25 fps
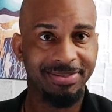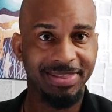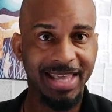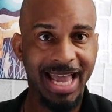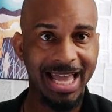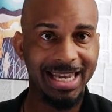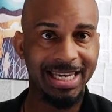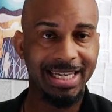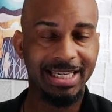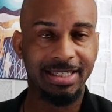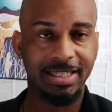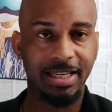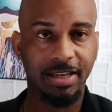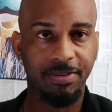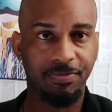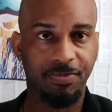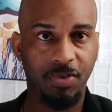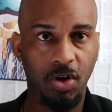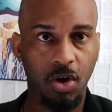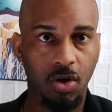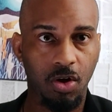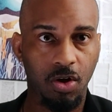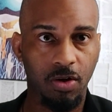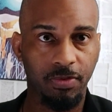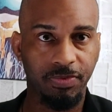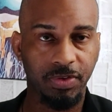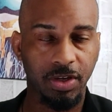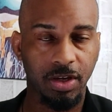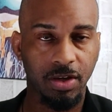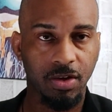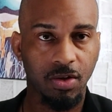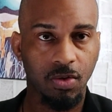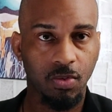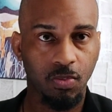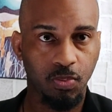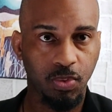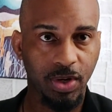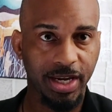that is involved
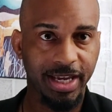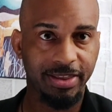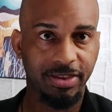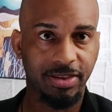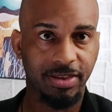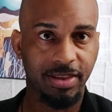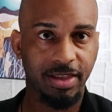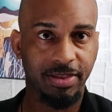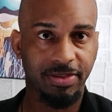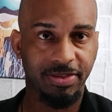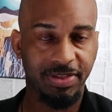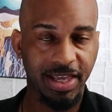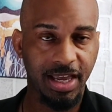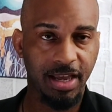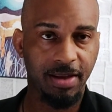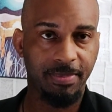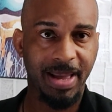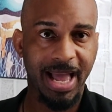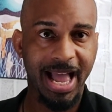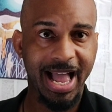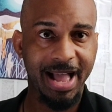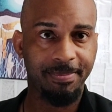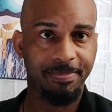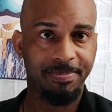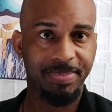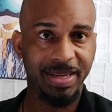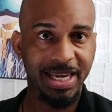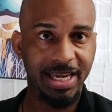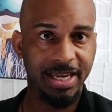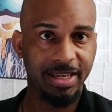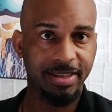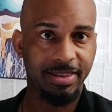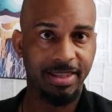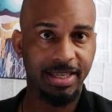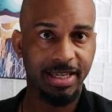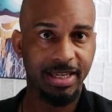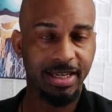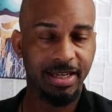with them
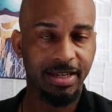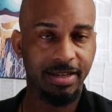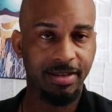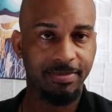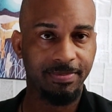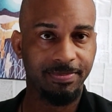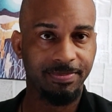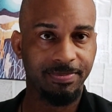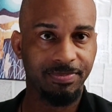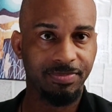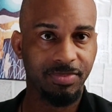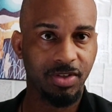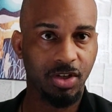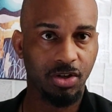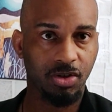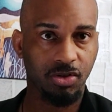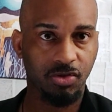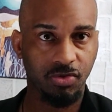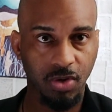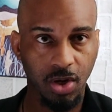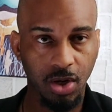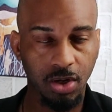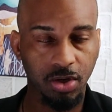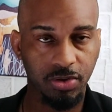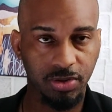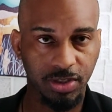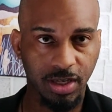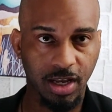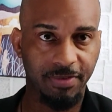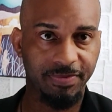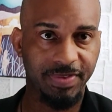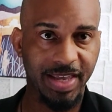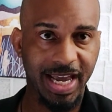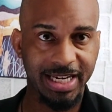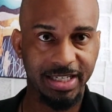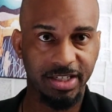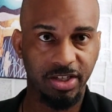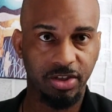being the controllers
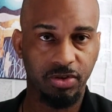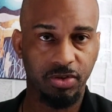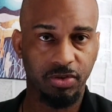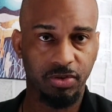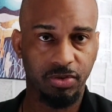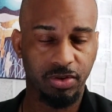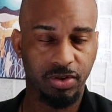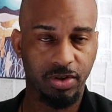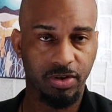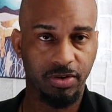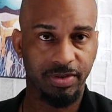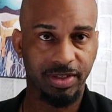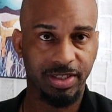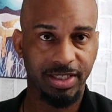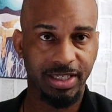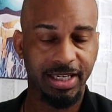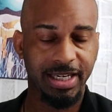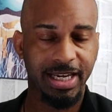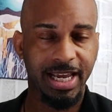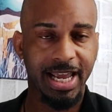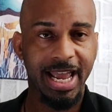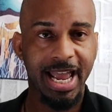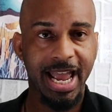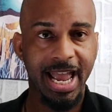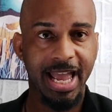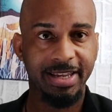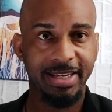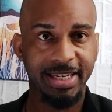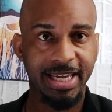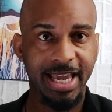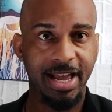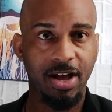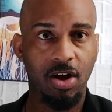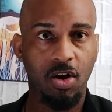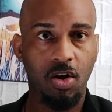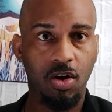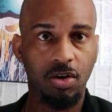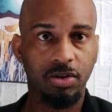of that digital currency, and
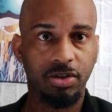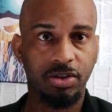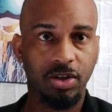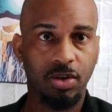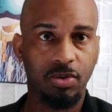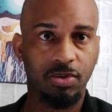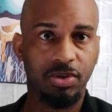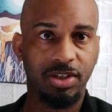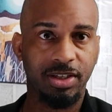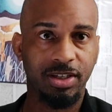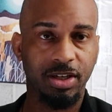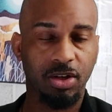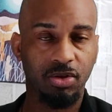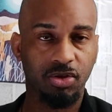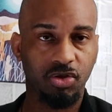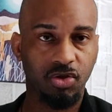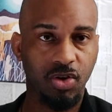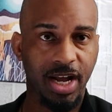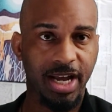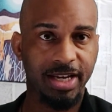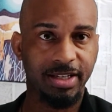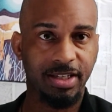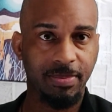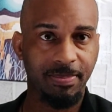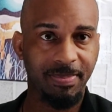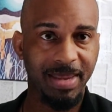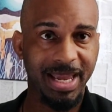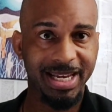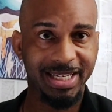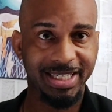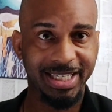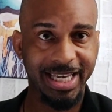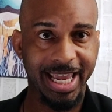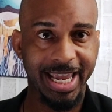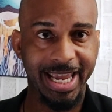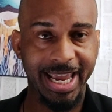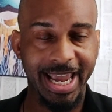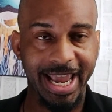yet also still trying to
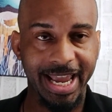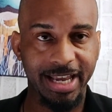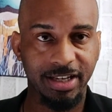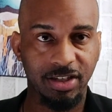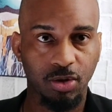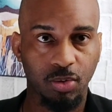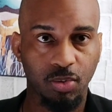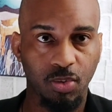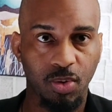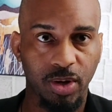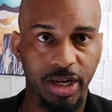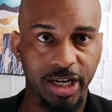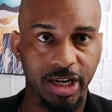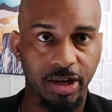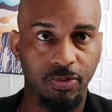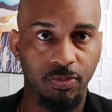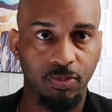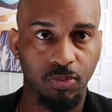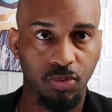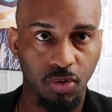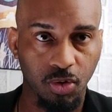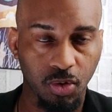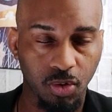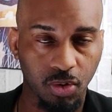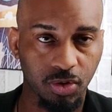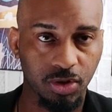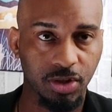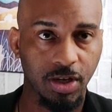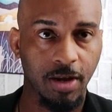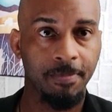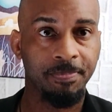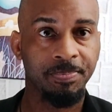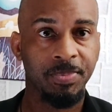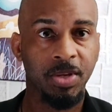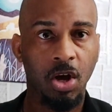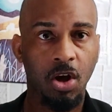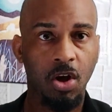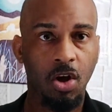maintain antiquated rules.
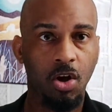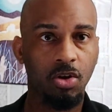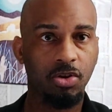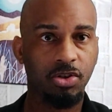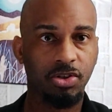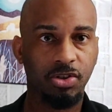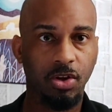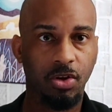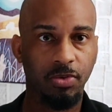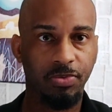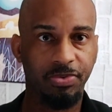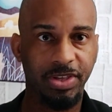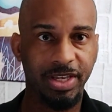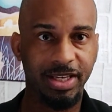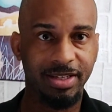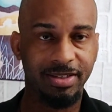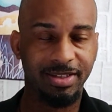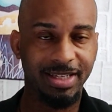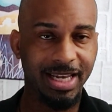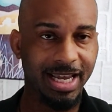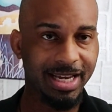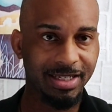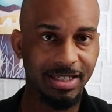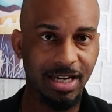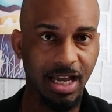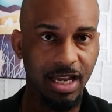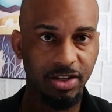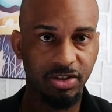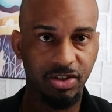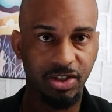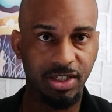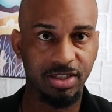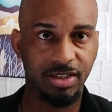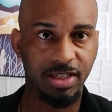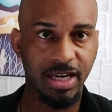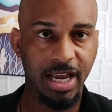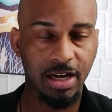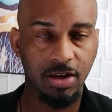Also, the
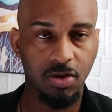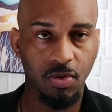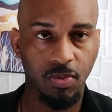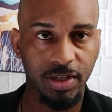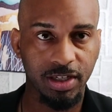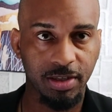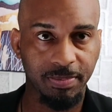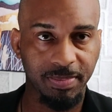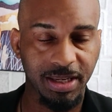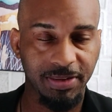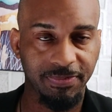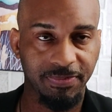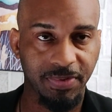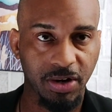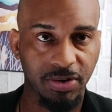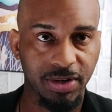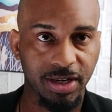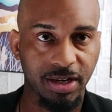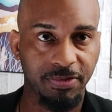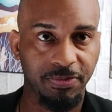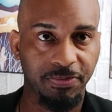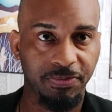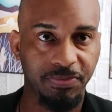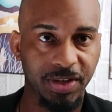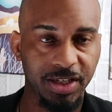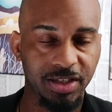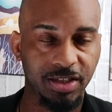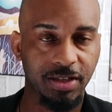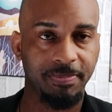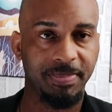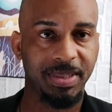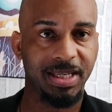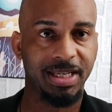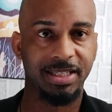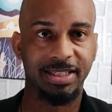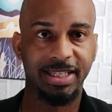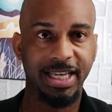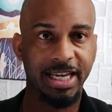technology is not going to be very efficient
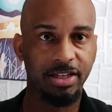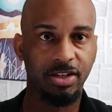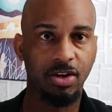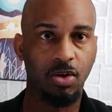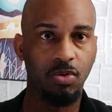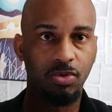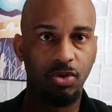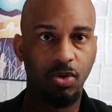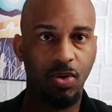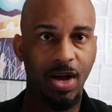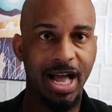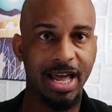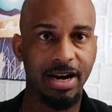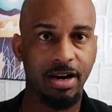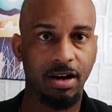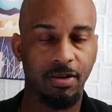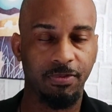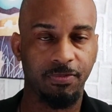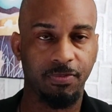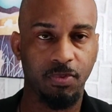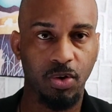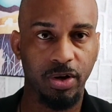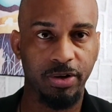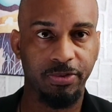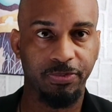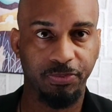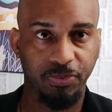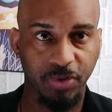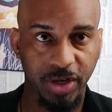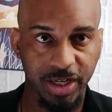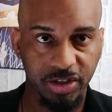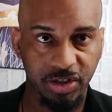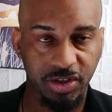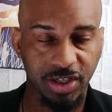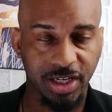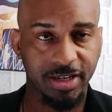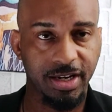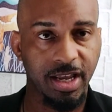because they don't know how to avoid
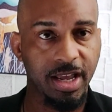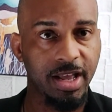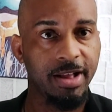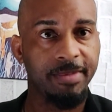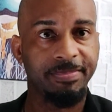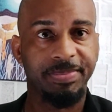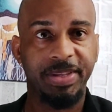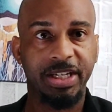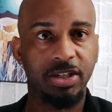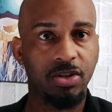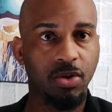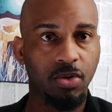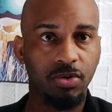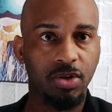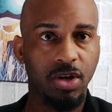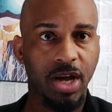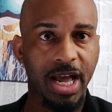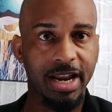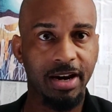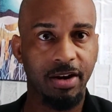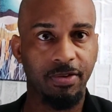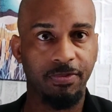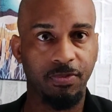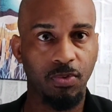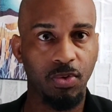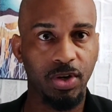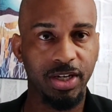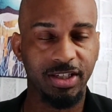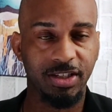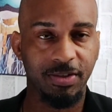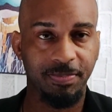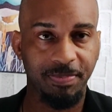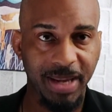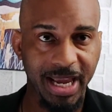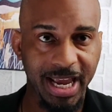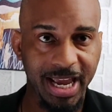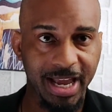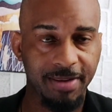friction. They don't know how to avoid
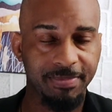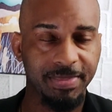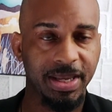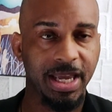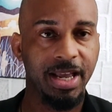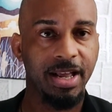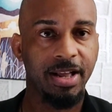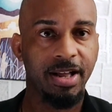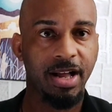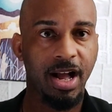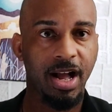spam.